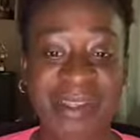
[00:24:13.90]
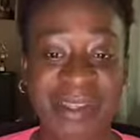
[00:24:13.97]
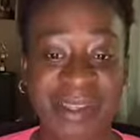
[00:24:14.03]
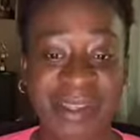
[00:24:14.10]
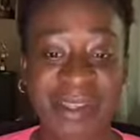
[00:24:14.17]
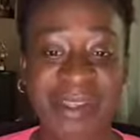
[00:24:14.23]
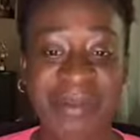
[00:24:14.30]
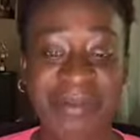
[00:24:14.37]

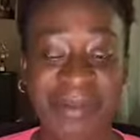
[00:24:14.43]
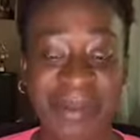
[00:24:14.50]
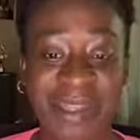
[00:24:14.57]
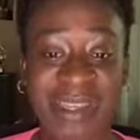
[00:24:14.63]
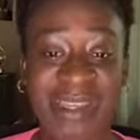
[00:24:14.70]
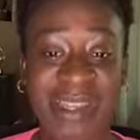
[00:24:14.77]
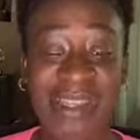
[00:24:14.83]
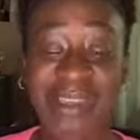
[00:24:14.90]

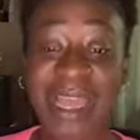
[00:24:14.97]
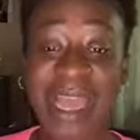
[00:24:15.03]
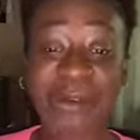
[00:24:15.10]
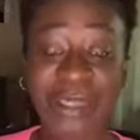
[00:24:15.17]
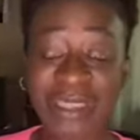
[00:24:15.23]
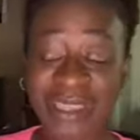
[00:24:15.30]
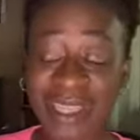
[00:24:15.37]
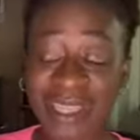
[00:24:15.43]
Yeah. And I
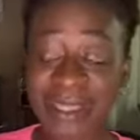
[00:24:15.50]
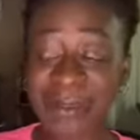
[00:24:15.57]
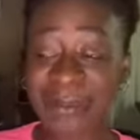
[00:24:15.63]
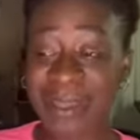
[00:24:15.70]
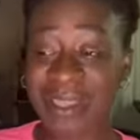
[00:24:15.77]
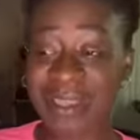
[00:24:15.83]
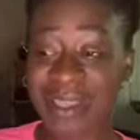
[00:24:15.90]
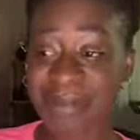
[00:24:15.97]
was thinking
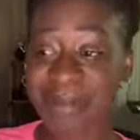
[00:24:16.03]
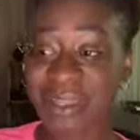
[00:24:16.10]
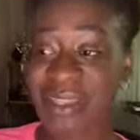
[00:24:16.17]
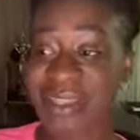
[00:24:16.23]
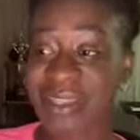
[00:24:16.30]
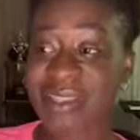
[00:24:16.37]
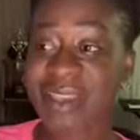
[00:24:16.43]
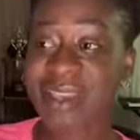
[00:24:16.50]
about that
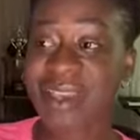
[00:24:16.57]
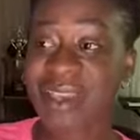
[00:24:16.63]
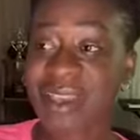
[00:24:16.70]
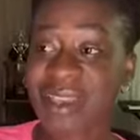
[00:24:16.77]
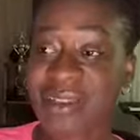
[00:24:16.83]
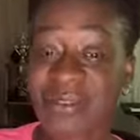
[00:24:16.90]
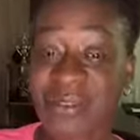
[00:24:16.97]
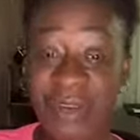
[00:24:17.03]
because,
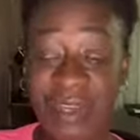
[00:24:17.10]
for